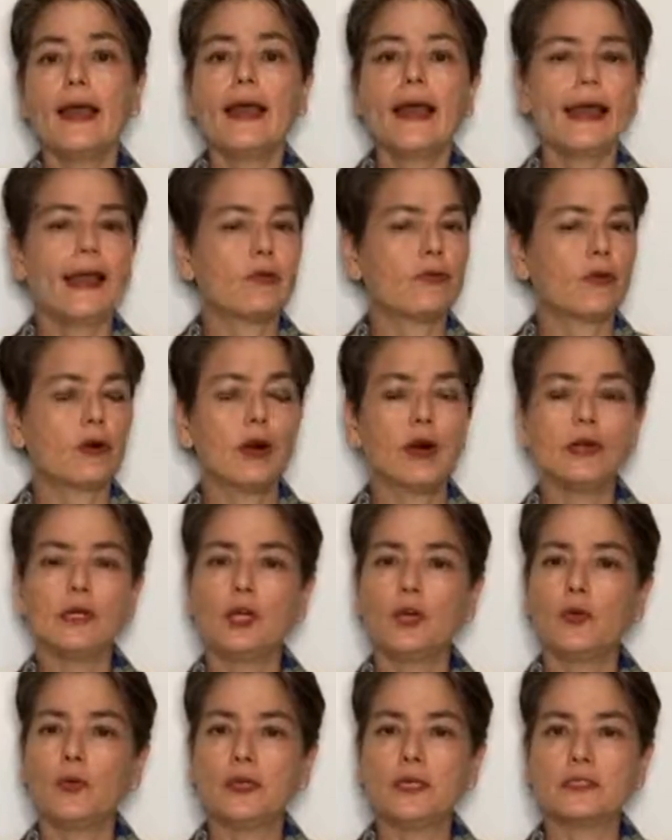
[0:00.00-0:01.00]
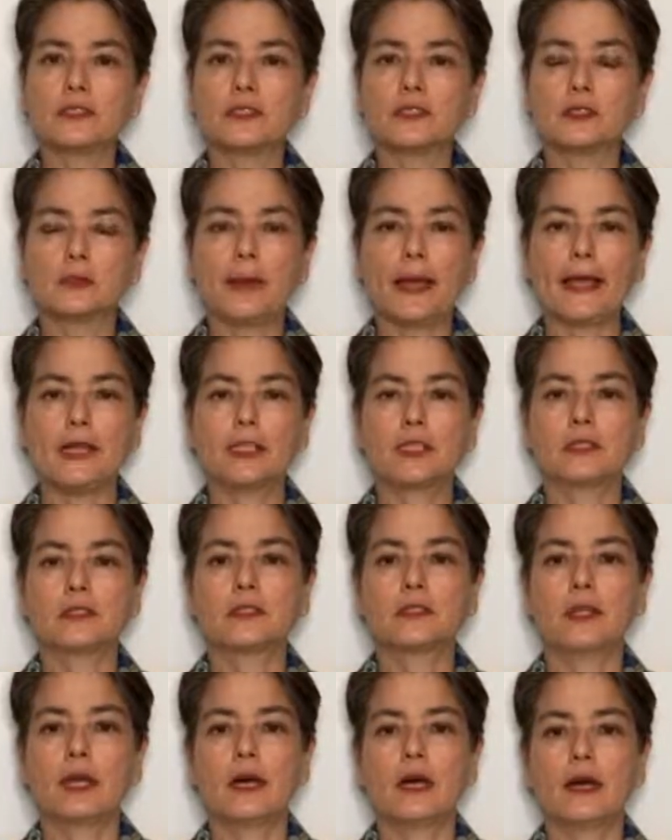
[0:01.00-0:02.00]
And for unknown reasons,
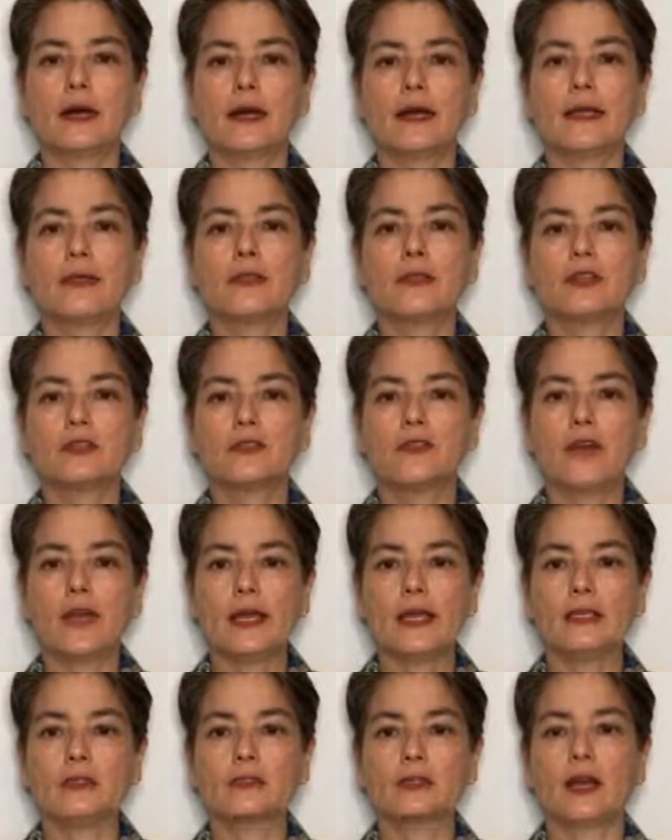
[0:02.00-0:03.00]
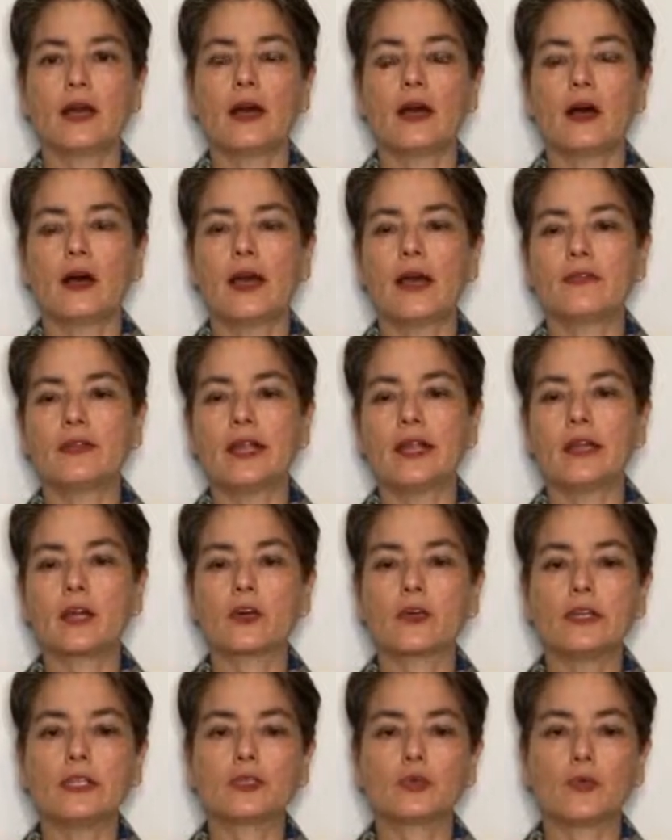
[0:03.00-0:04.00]
patients in this phase have an
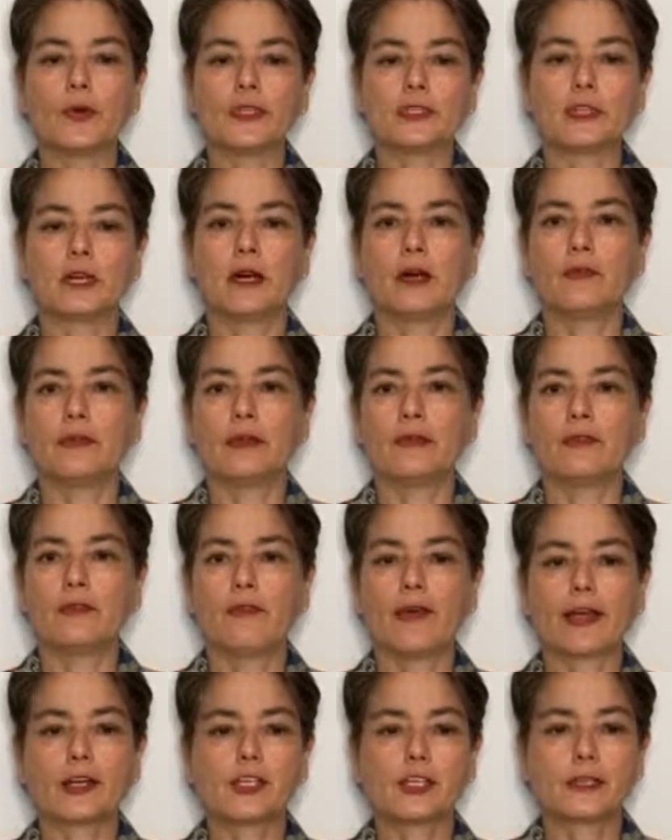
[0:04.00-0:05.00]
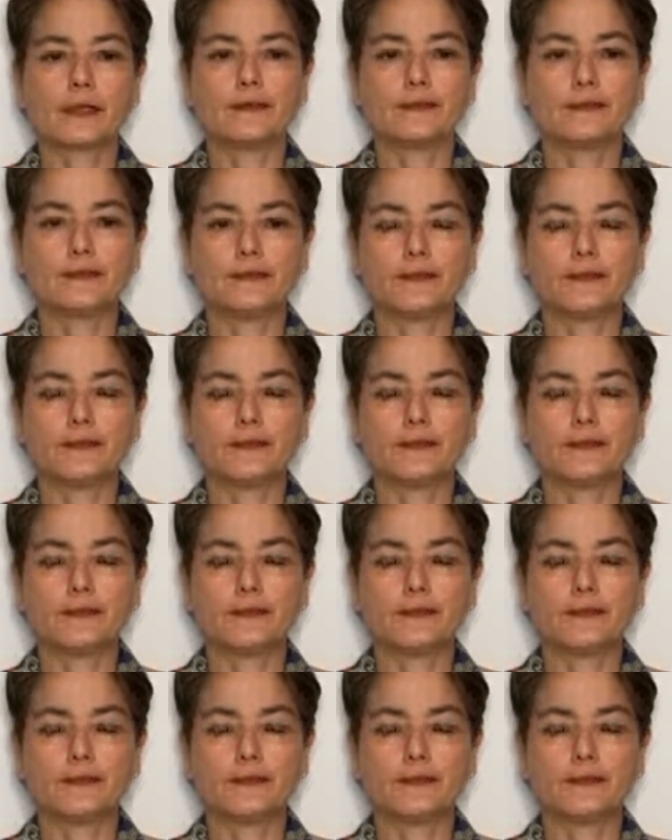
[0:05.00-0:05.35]
increased risk of infection.